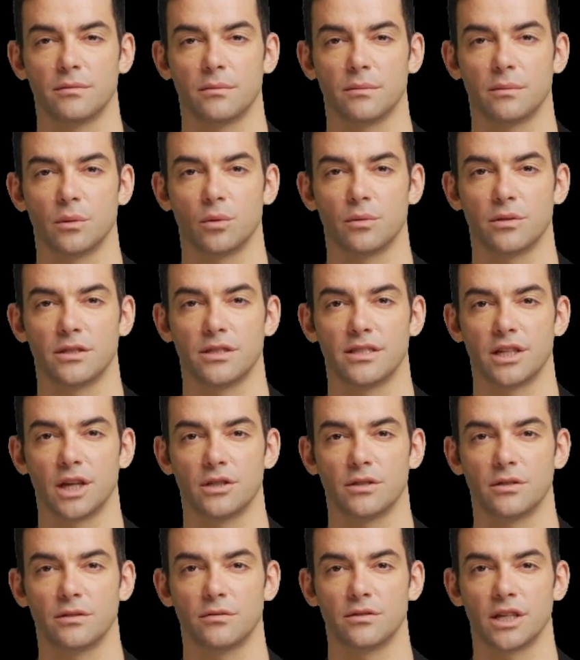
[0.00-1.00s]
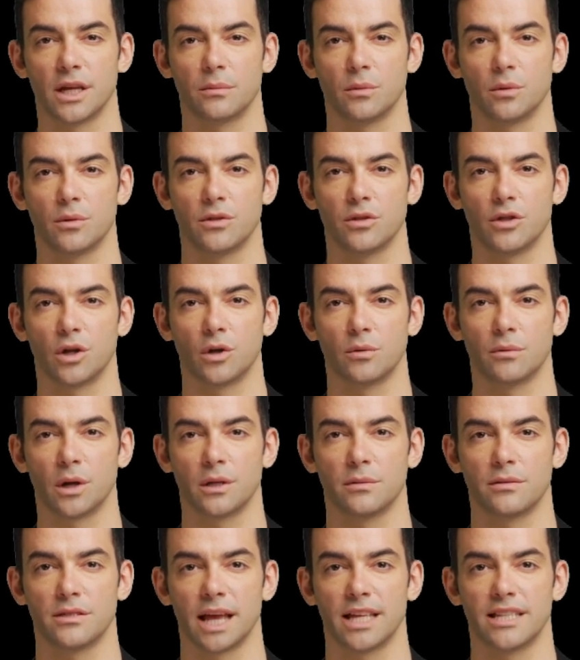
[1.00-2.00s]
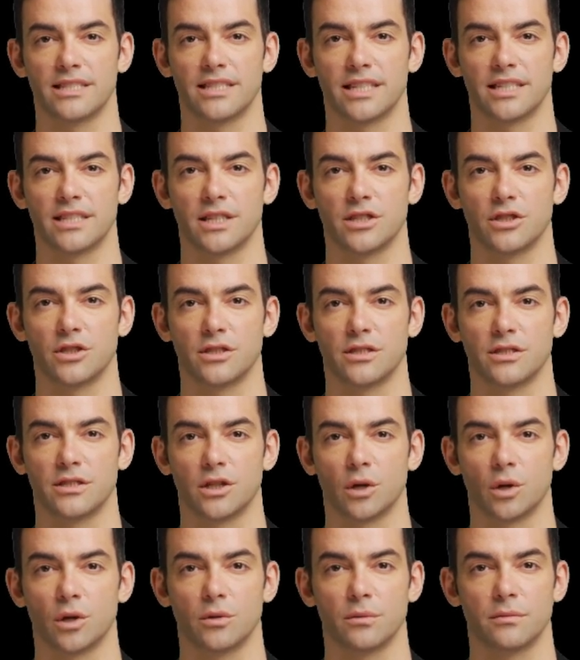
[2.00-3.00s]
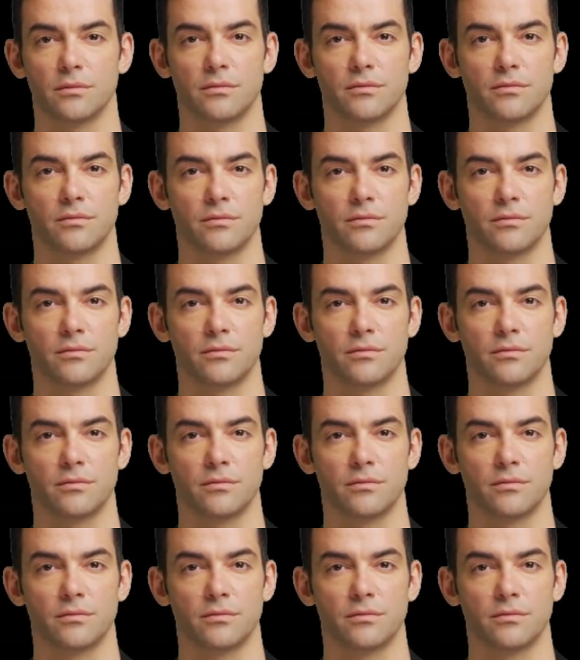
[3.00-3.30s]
Most adult femurs are around 18 inches long.